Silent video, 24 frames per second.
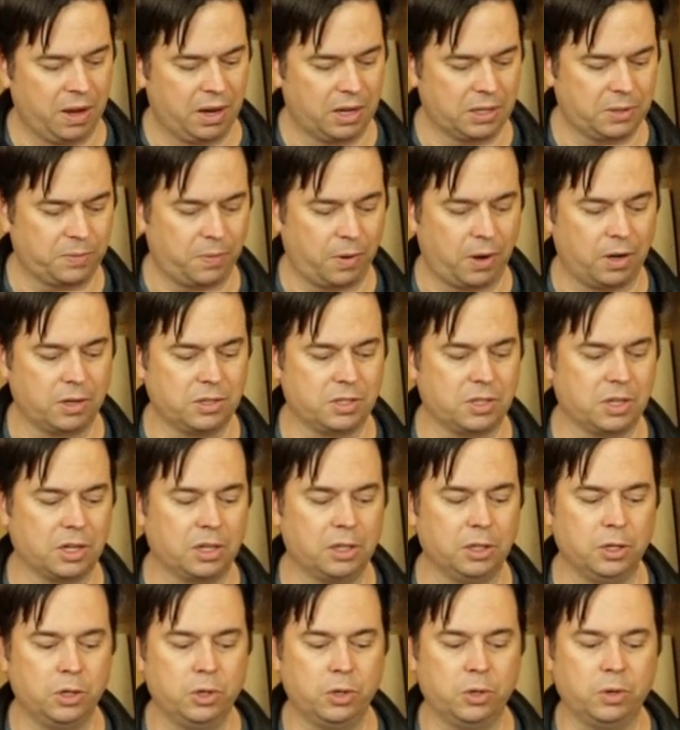As far as the
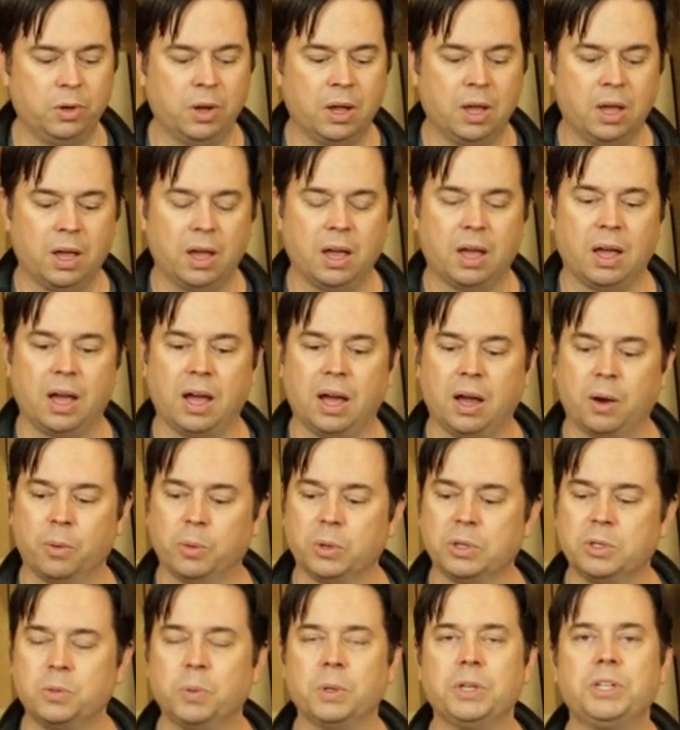glue, uh,
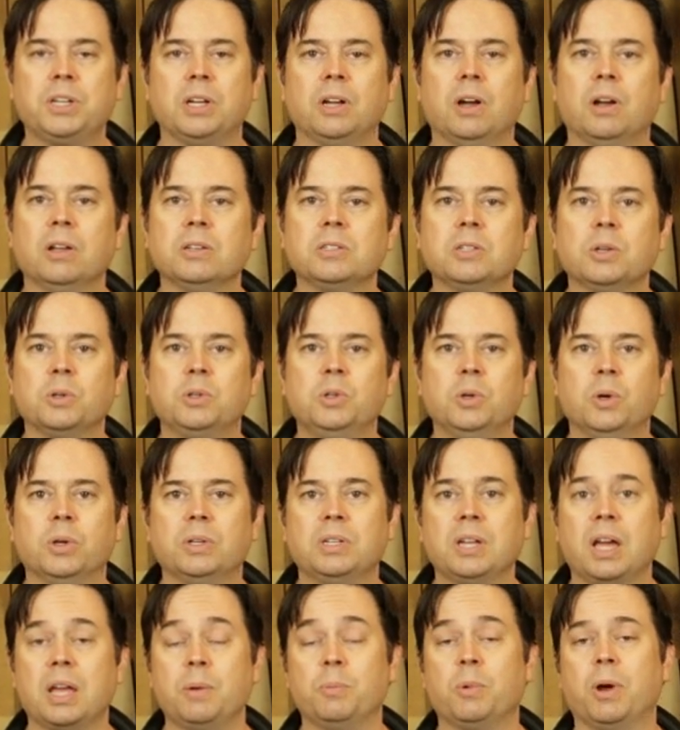we're switching also to a
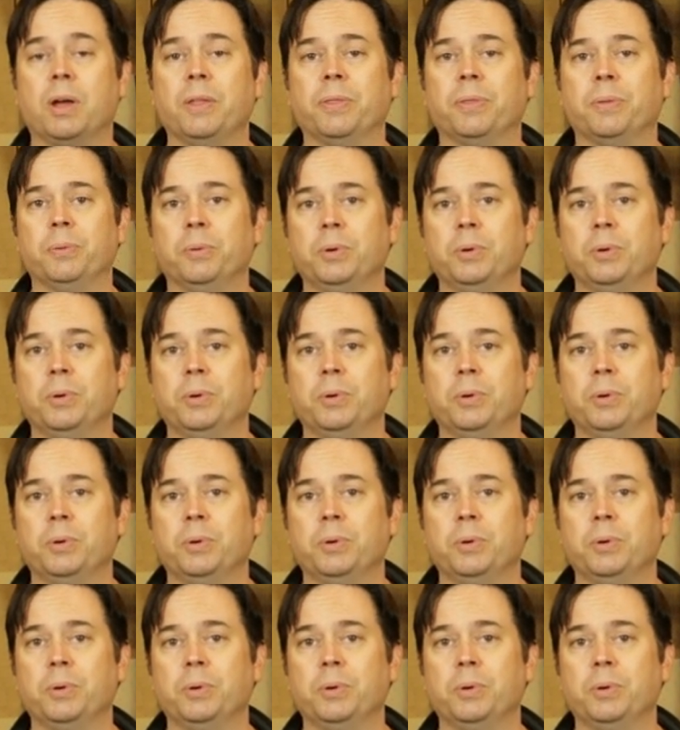Titebond